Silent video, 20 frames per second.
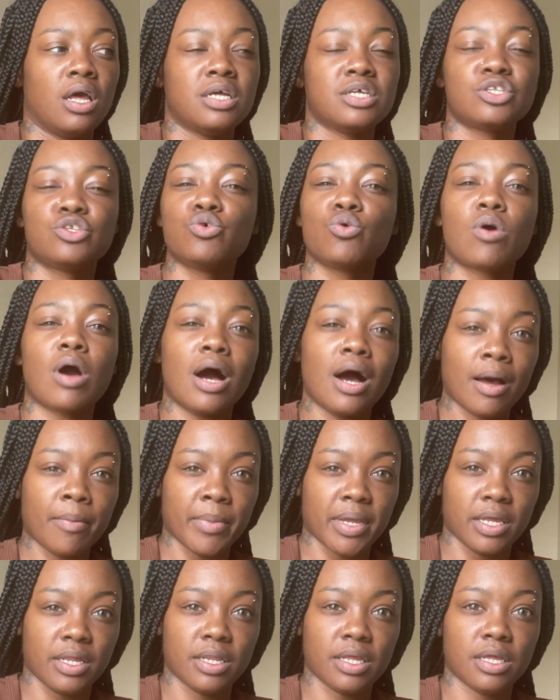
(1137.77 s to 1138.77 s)

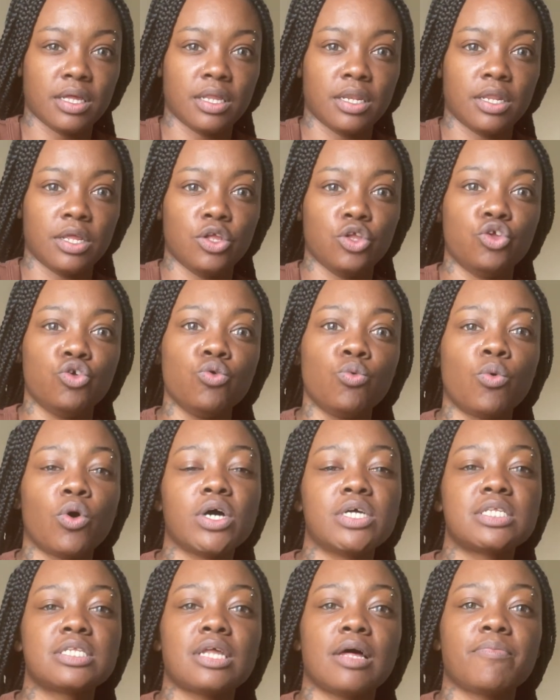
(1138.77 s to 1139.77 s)
common. You
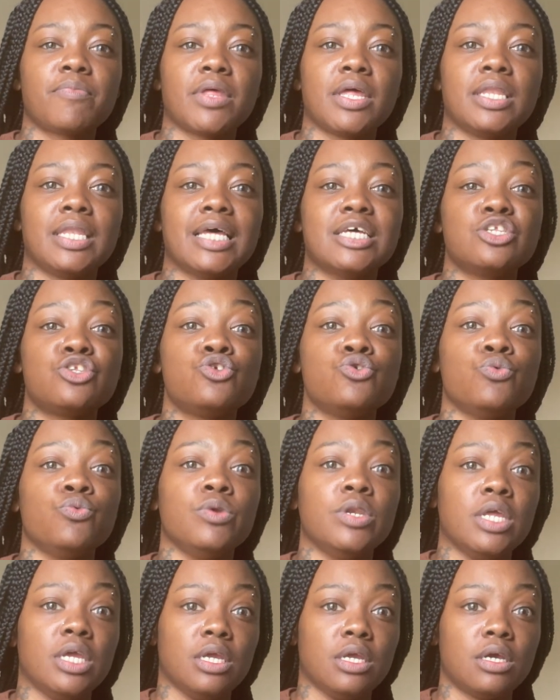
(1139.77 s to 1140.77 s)
want something that's
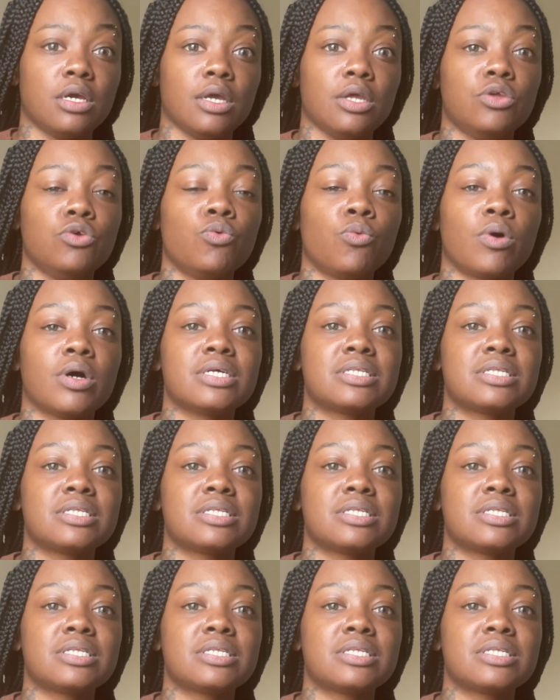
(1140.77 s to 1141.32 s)
unique. You want